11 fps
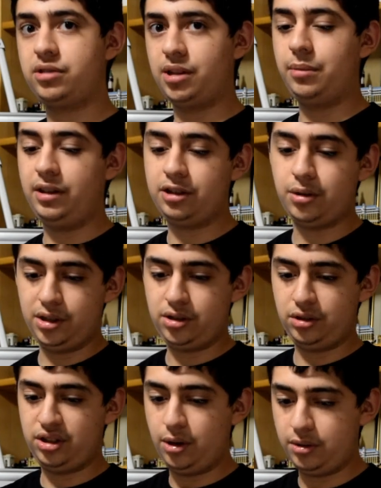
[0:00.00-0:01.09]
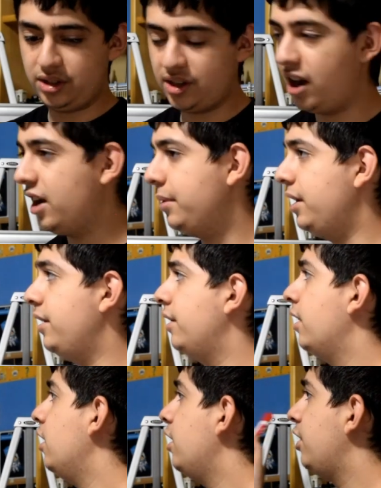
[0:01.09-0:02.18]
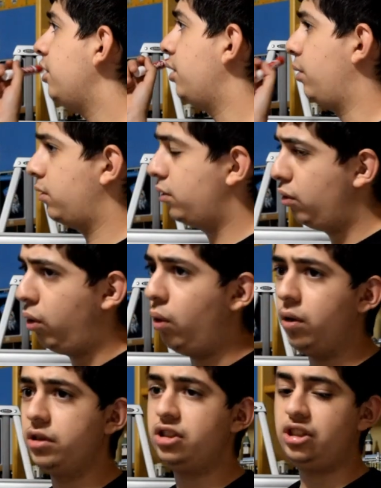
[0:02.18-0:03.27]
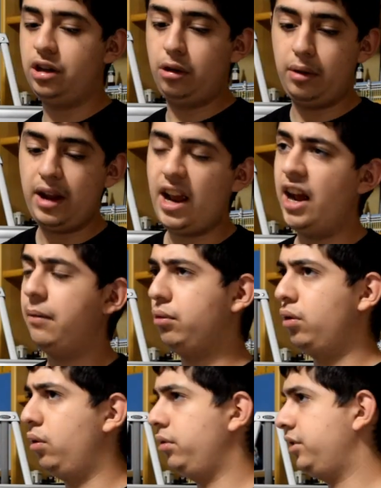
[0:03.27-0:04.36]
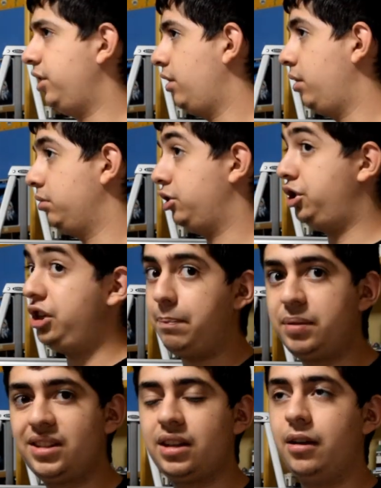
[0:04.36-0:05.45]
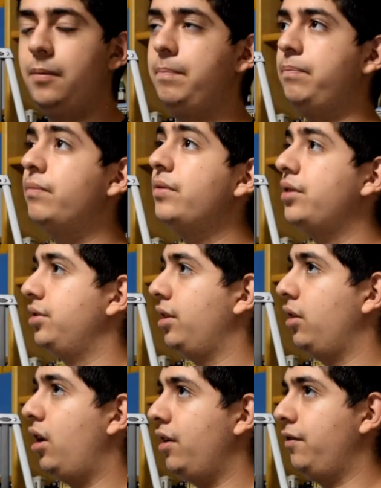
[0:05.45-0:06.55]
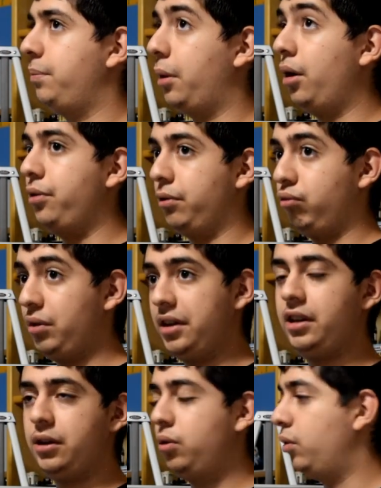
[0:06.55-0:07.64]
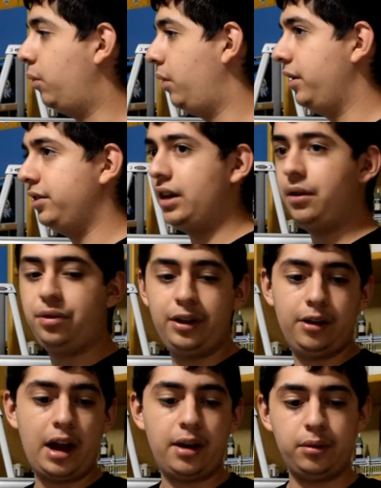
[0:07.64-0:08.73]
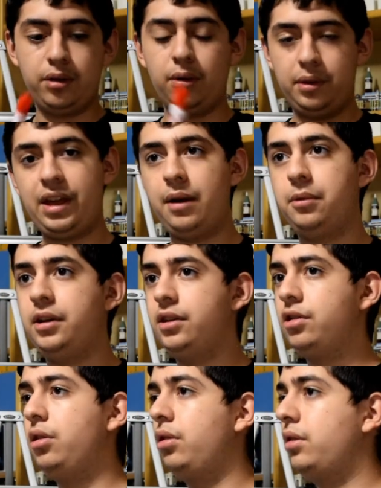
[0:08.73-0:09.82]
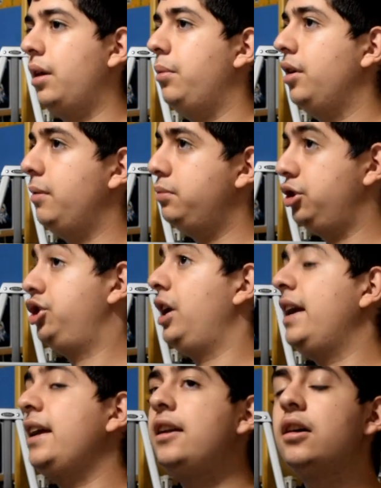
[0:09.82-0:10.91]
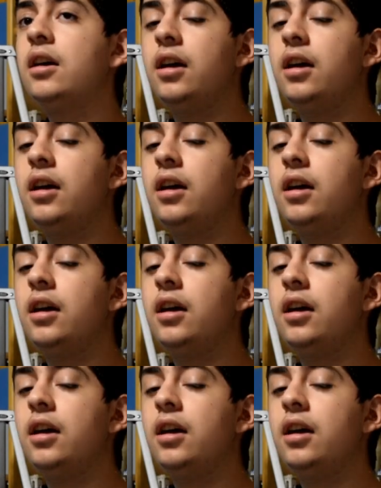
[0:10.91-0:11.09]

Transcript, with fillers: some of these crystals, you know, diamond, you know, quartz, you know, emerald, you know, gypsum. There's a lot of other really cool ones out there. I don't know what that one is. I'll look that one up. Jade.